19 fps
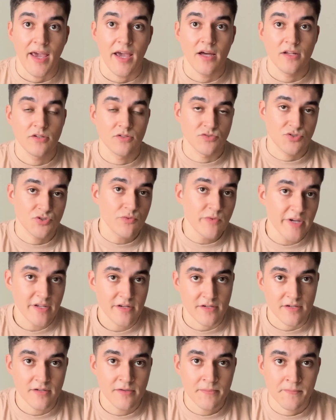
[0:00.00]
And on
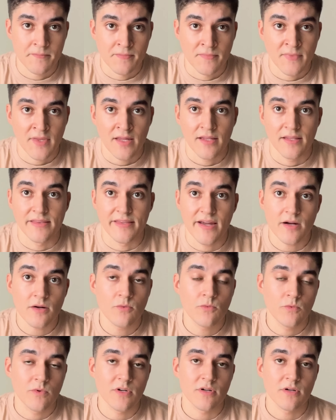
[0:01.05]
Twitter, there
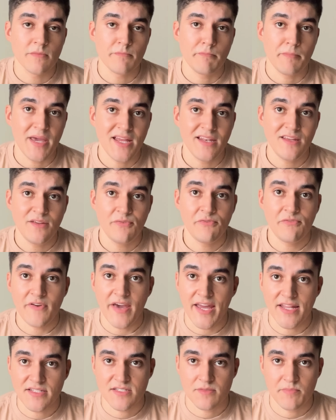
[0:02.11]
were many
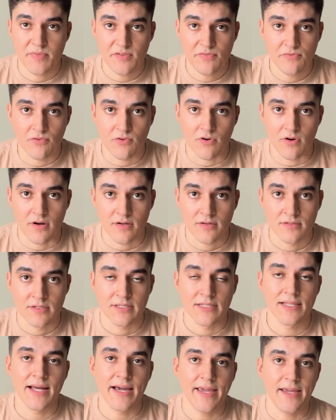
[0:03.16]
fads before,
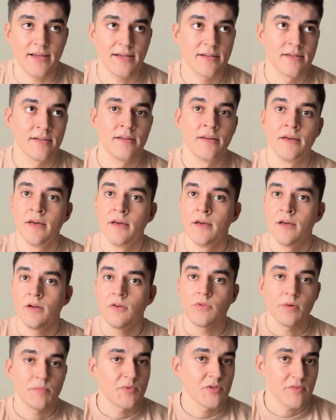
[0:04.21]
like
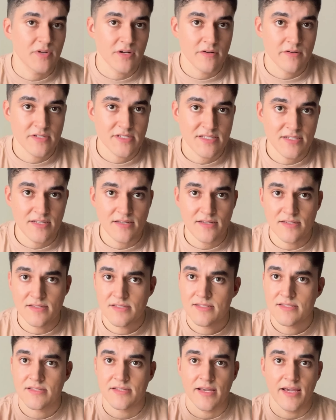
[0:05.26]

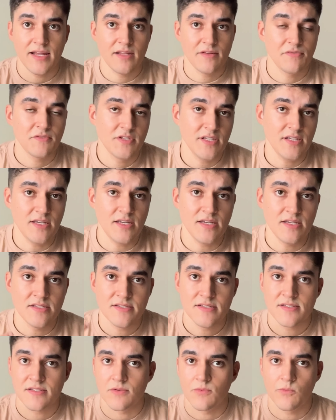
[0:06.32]
cryptocurrencies,
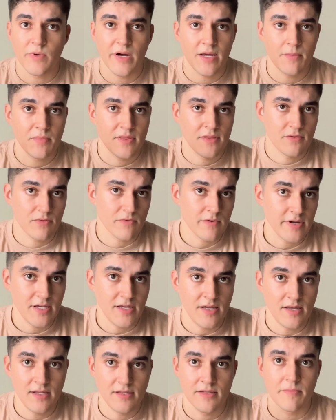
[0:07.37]
NFTs,
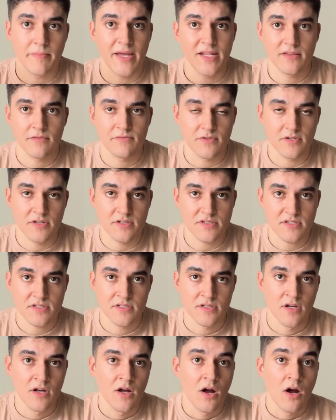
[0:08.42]
Web3, the
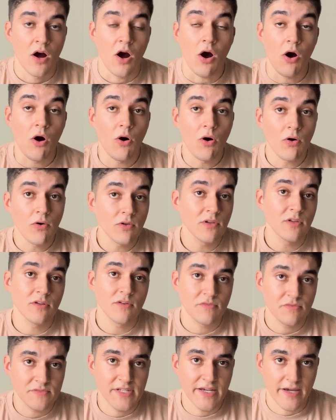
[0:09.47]
metaverse. All
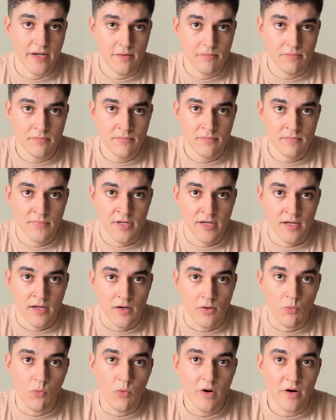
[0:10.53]
of them
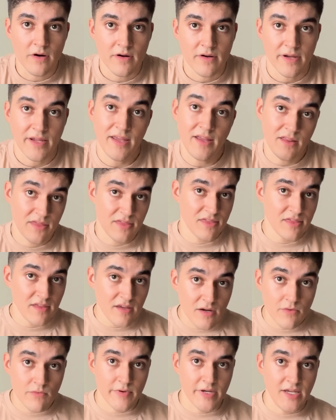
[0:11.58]
were, in
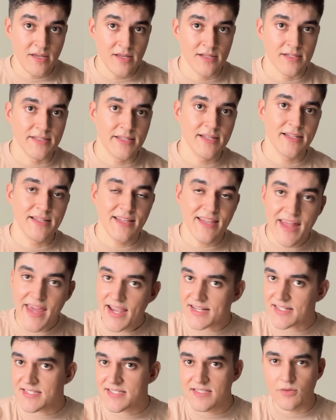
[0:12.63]
theory, the
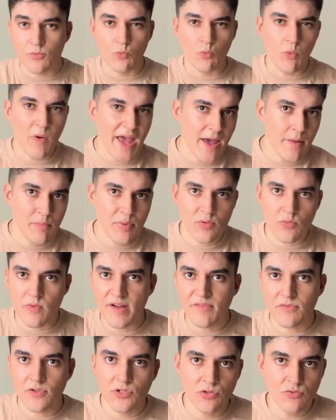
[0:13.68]
next web
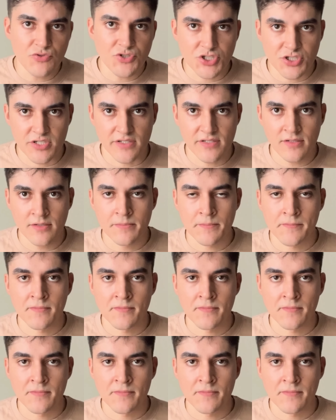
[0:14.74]
revolution,